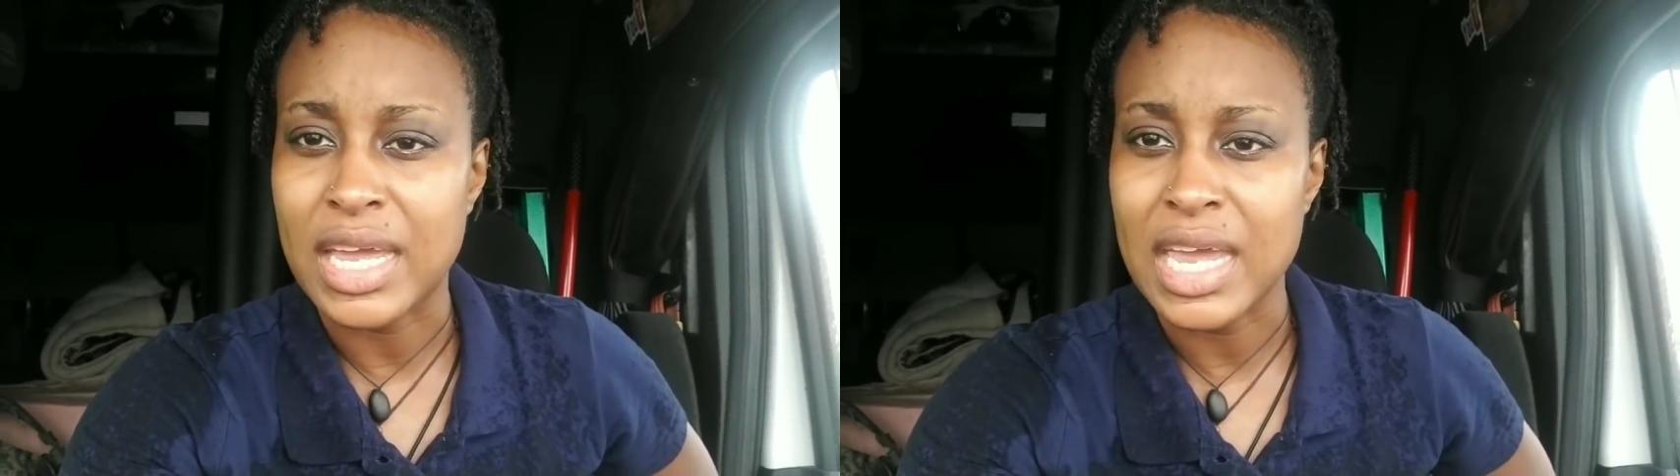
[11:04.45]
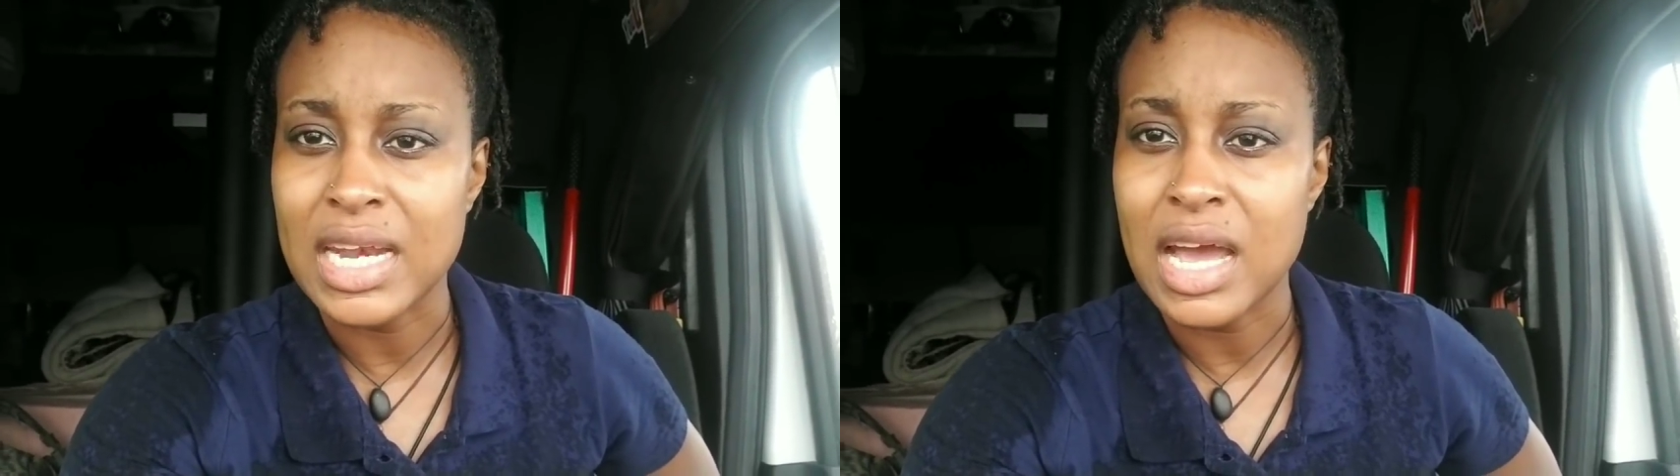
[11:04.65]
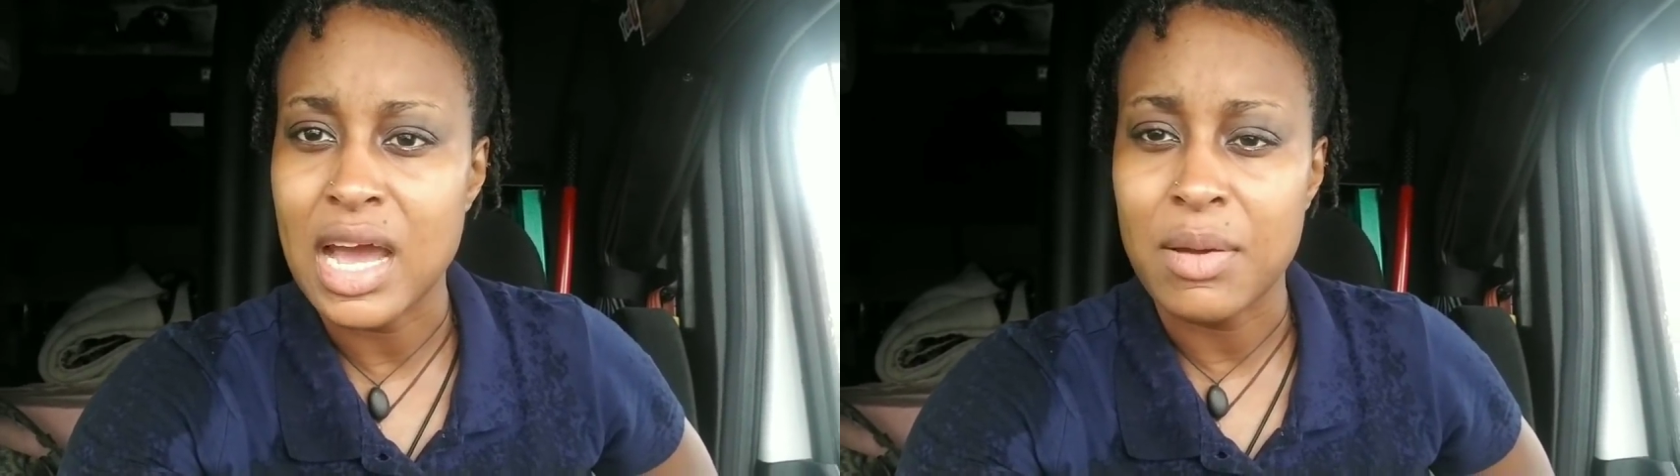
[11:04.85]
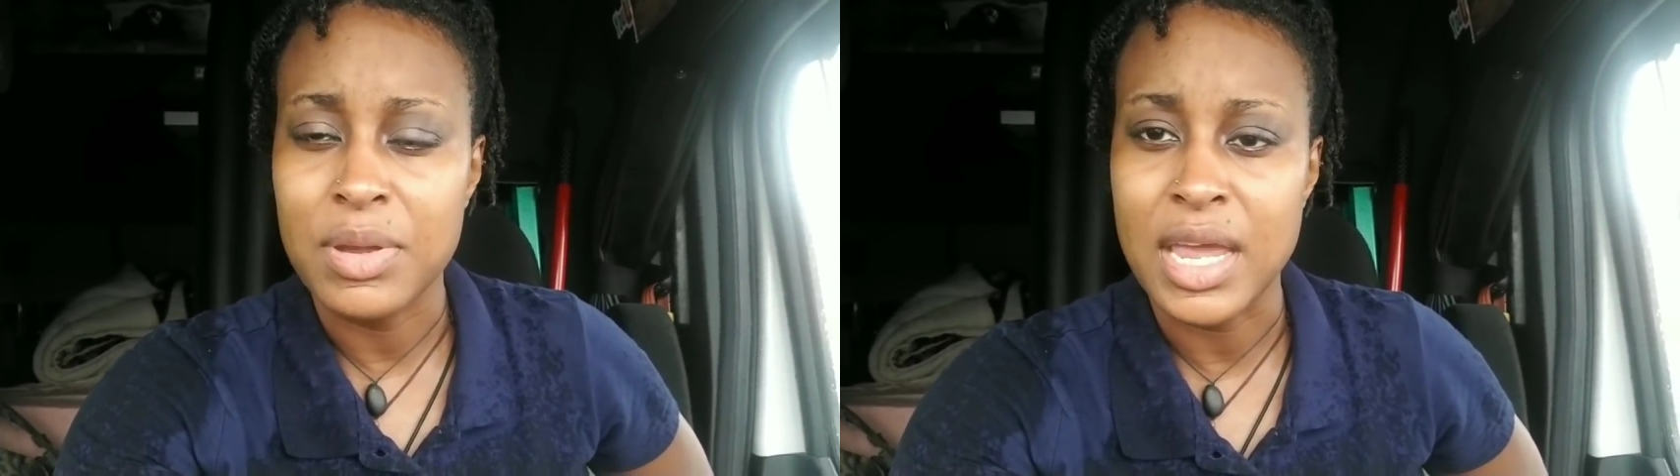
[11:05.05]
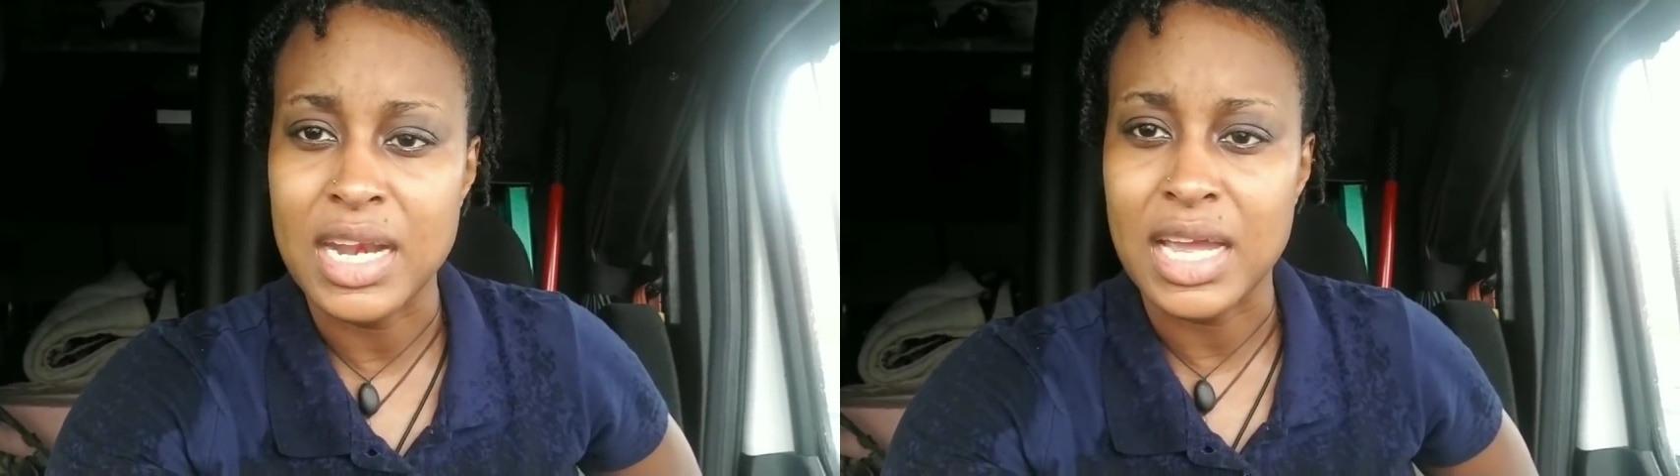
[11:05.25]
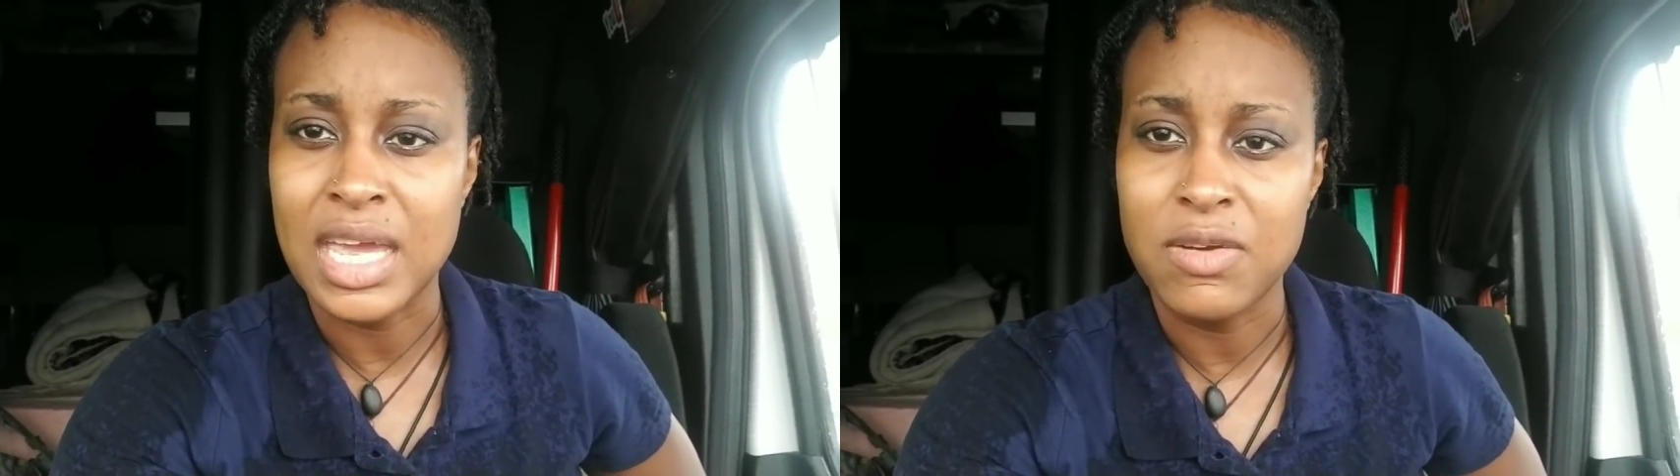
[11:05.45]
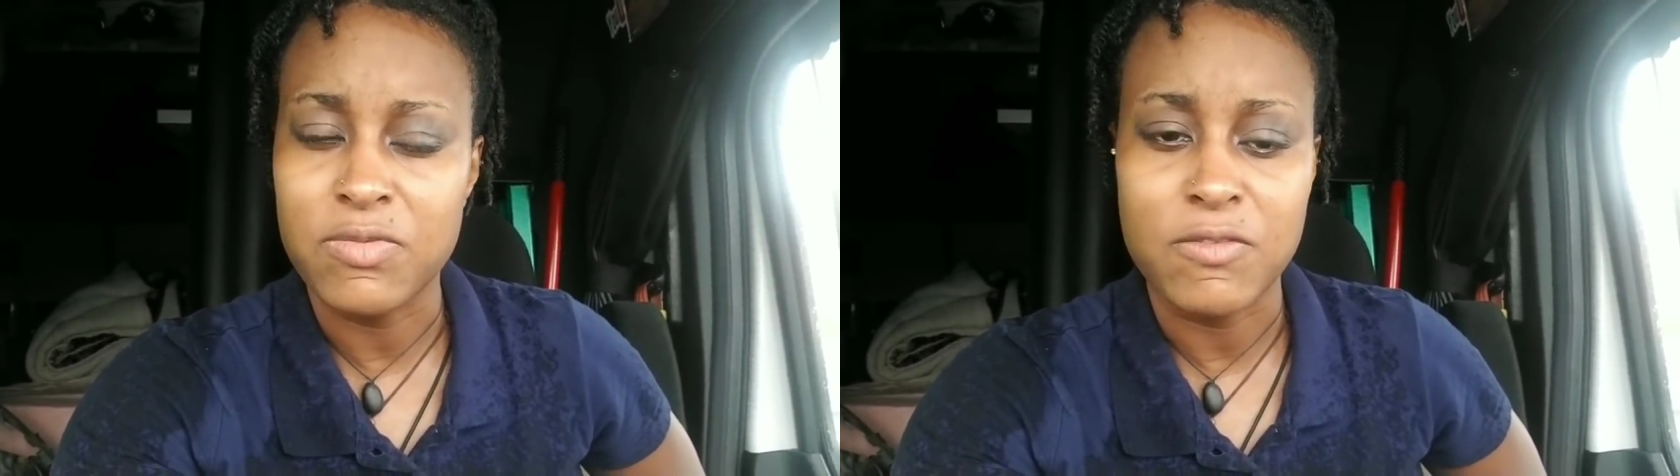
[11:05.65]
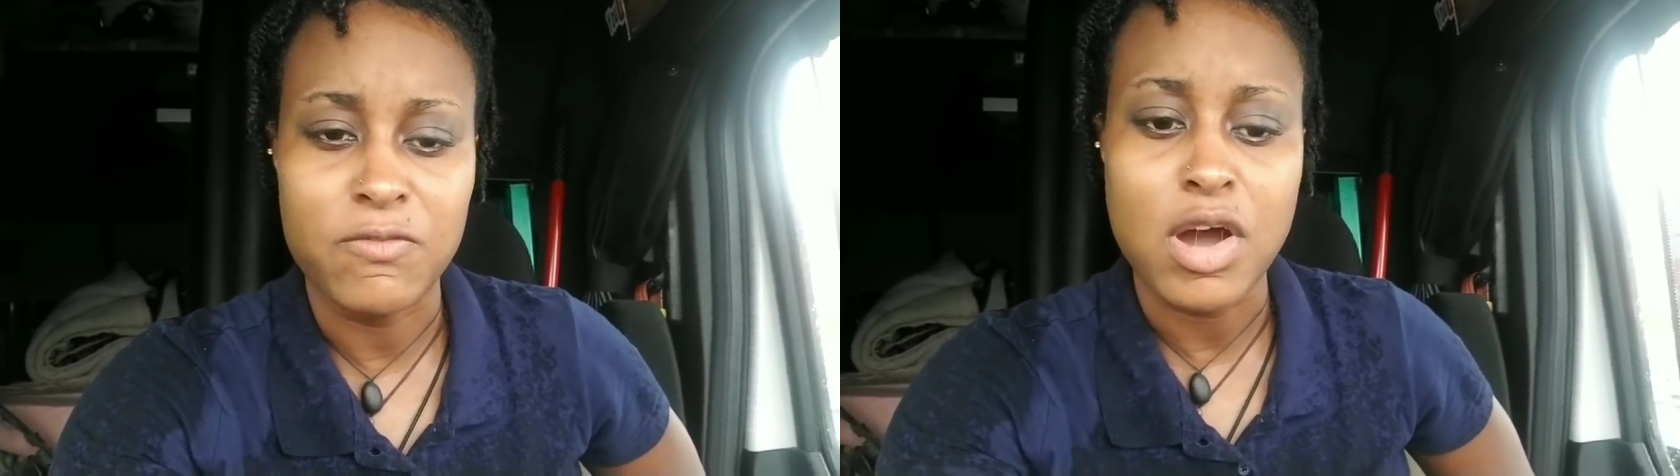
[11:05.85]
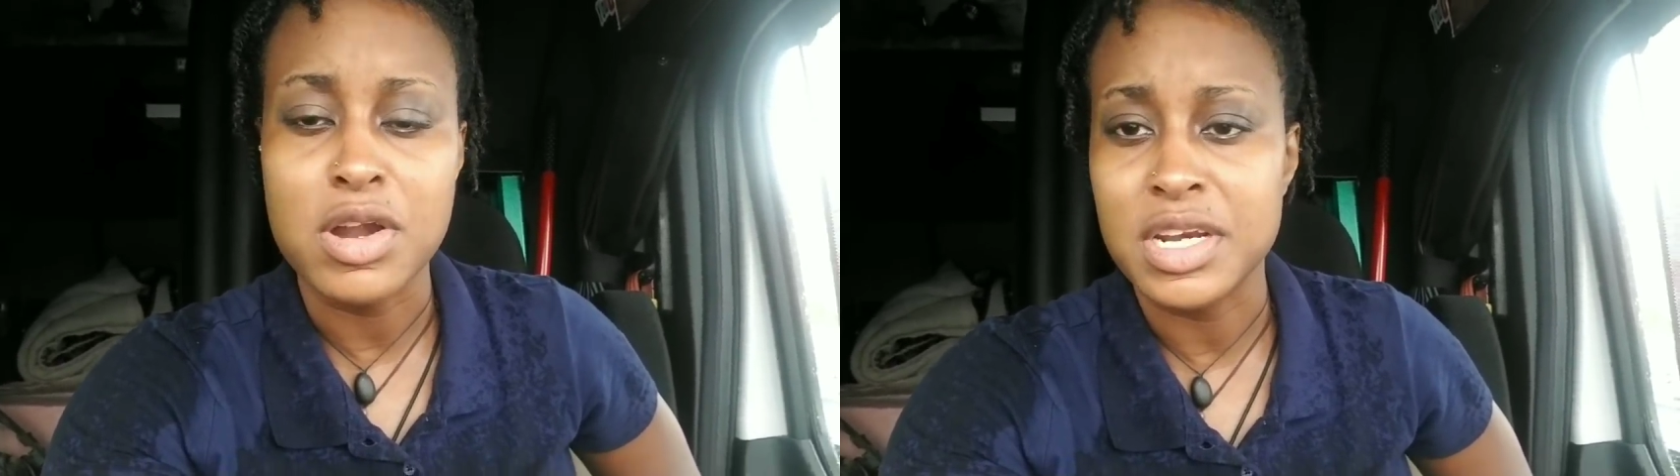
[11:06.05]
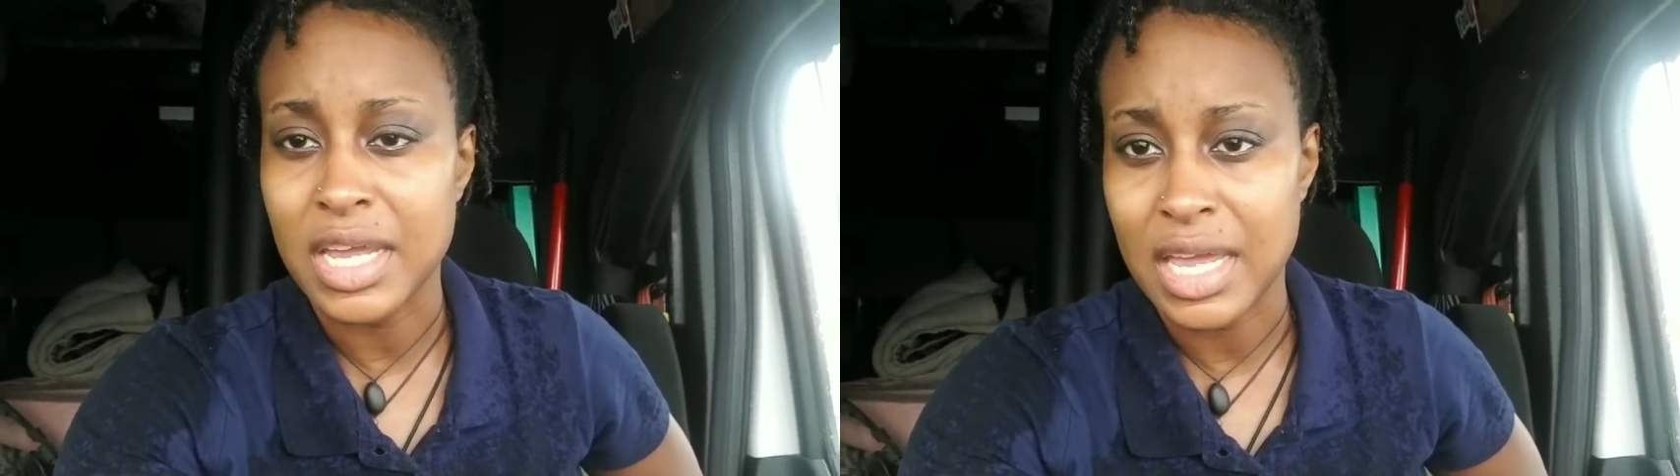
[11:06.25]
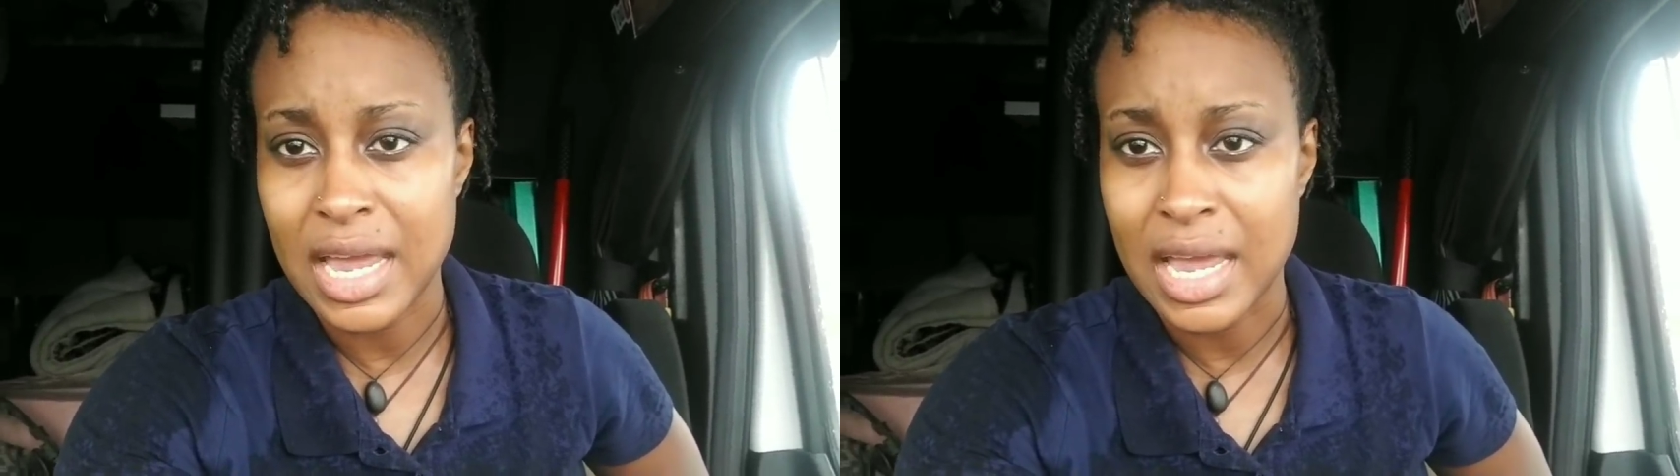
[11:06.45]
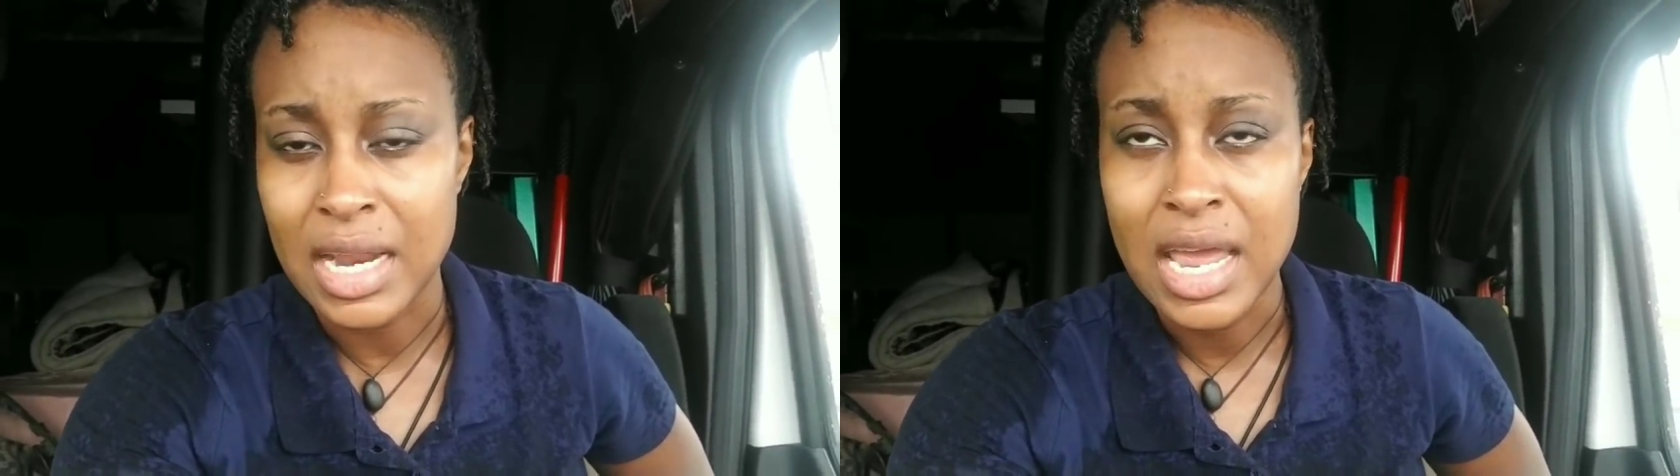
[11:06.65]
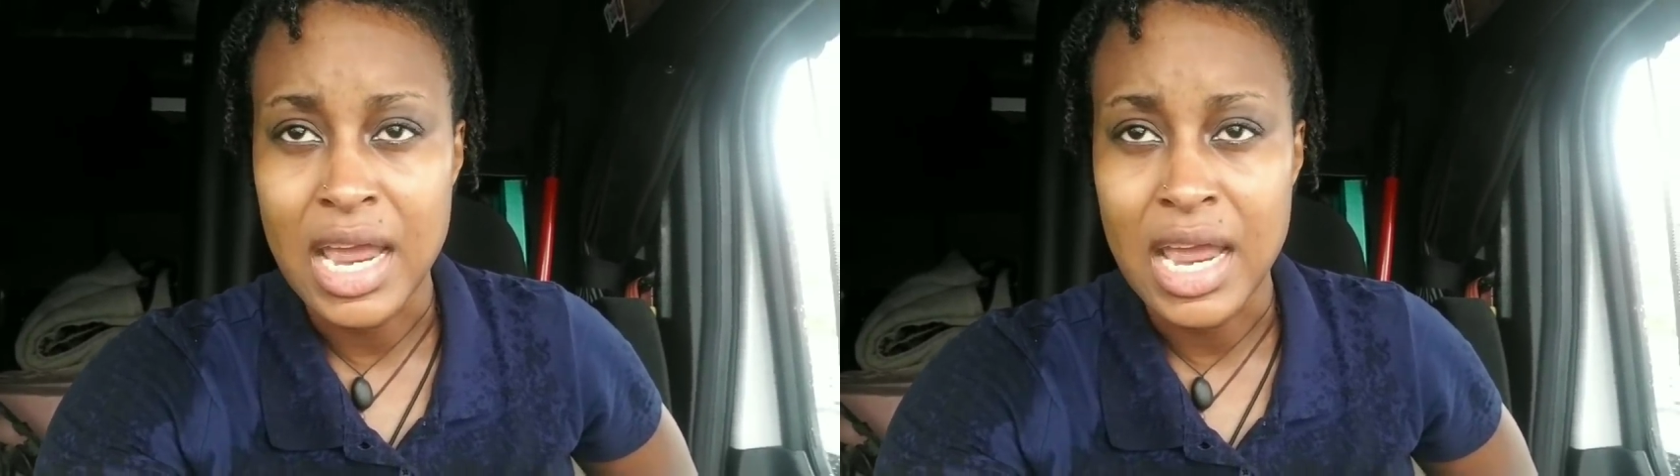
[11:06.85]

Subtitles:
get up and to keep from falling again?